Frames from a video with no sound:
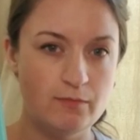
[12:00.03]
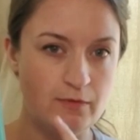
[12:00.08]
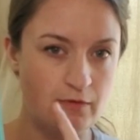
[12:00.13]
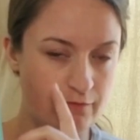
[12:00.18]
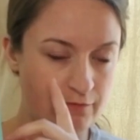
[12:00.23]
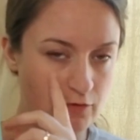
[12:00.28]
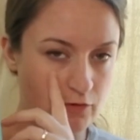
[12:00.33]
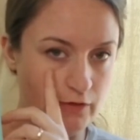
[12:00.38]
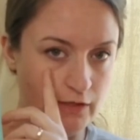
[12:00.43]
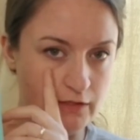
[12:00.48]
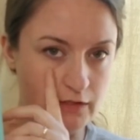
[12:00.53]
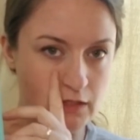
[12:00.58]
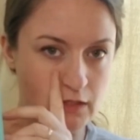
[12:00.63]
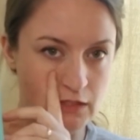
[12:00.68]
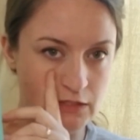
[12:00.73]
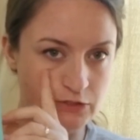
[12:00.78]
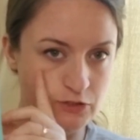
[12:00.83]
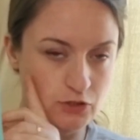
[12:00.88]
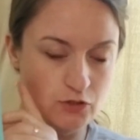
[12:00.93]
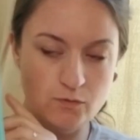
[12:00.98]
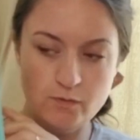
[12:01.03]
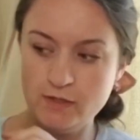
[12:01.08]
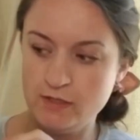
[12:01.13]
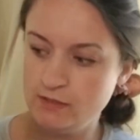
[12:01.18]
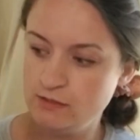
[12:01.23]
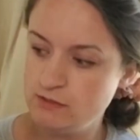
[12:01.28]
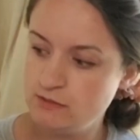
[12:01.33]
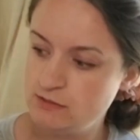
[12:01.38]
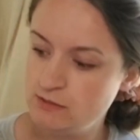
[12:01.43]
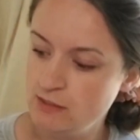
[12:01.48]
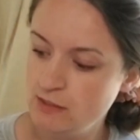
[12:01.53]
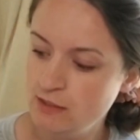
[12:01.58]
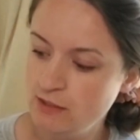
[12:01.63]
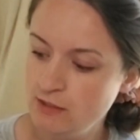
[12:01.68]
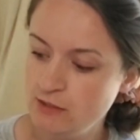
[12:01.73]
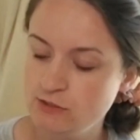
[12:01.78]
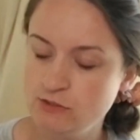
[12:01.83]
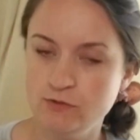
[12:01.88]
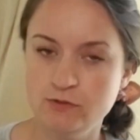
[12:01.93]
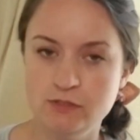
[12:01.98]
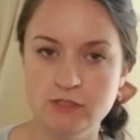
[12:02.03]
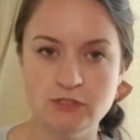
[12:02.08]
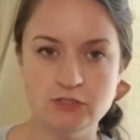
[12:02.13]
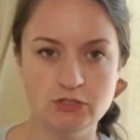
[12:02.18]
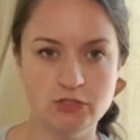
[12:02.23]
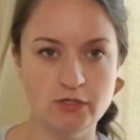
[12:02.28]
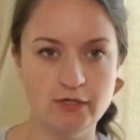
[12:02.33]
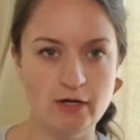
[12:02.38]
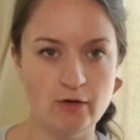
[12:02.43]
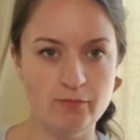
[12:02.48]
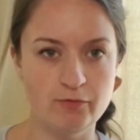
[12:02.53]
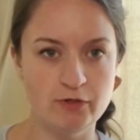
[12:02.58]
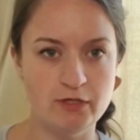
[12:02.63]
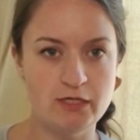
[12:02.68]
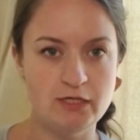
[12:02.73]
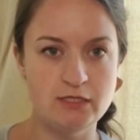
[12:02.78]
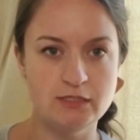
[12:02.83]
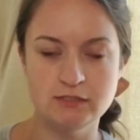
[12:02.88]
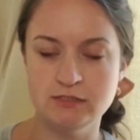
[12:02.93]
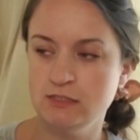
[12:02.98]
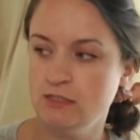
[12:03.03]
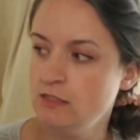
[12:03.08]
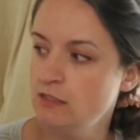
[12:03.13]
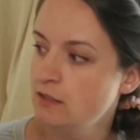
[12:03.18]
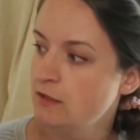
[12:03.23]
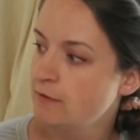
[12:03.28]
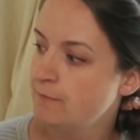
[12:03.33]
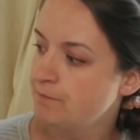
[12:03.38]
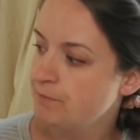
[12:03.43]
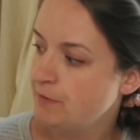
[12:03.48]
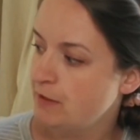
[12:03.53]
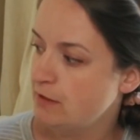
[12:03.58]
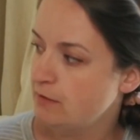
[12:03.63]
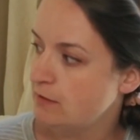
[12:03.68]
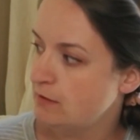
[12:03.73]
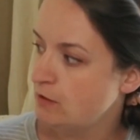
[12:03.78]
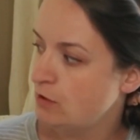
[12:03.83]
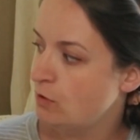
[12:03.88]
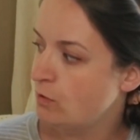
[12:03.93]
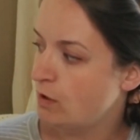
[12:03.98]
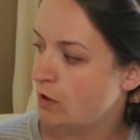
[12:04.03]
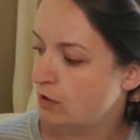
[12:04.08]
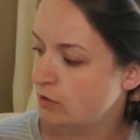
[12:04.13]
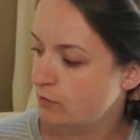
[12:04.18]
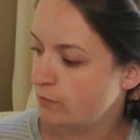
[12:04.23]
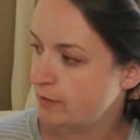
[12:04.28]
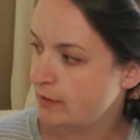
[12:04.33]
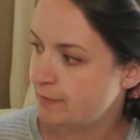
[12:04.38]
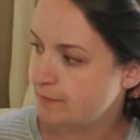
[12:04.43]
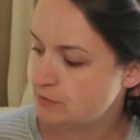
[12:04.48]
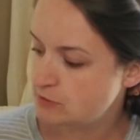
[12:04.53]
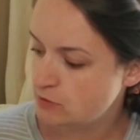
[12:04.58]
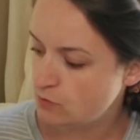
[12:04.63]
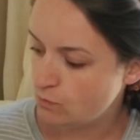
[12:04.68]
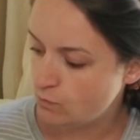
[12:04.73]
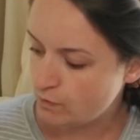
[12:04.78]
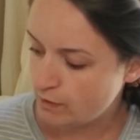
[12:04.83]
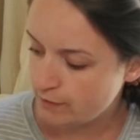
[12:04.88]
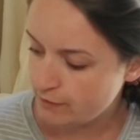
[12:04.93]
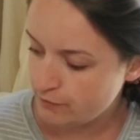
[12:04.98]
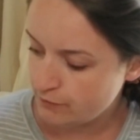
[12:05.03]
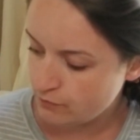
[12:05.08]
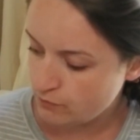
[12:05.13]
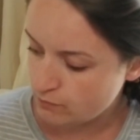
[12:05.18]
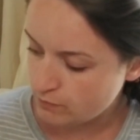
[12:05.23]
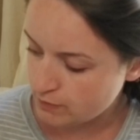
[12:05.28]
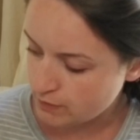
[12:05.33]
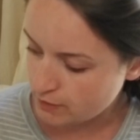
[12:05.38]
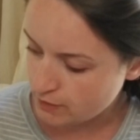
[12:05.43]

if they're like the easier ones. So these start out pretty easy, and then they go all the way up to 1 through